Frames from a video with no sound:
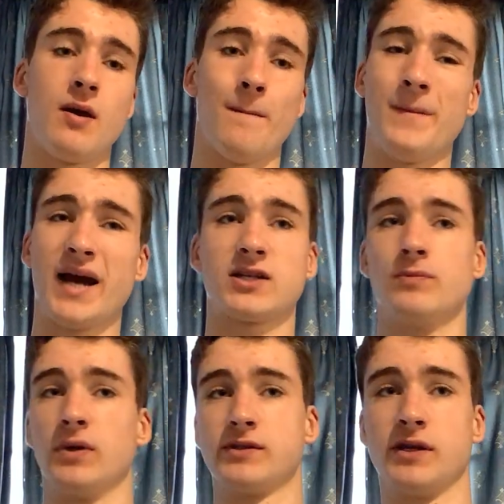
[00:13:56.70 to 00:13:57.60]

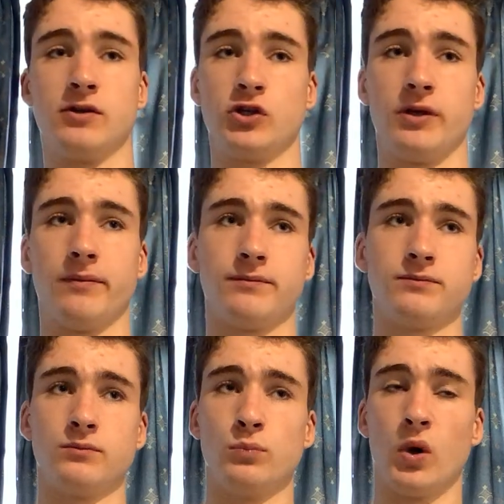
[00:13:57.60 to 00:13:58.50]
Maximal synergy.
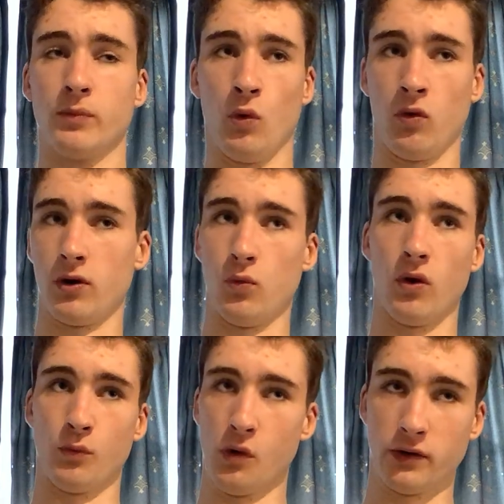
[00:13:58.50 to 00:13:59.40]
What more could
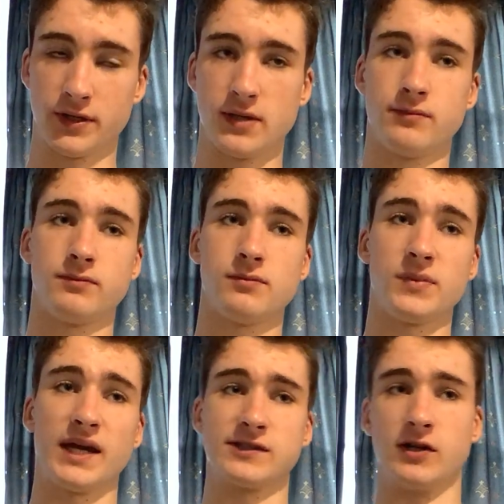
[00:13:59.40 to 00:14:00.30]
one want?
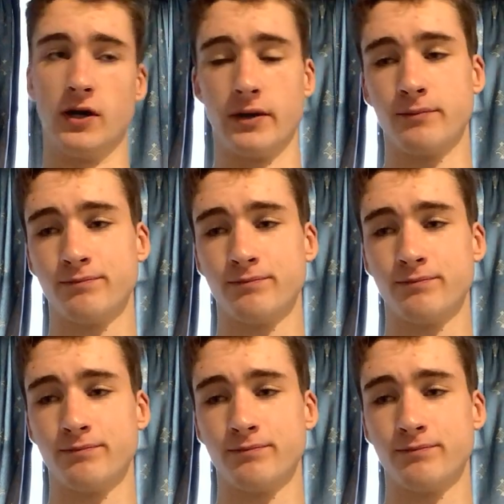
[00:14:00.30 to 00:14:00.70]
That's Herne.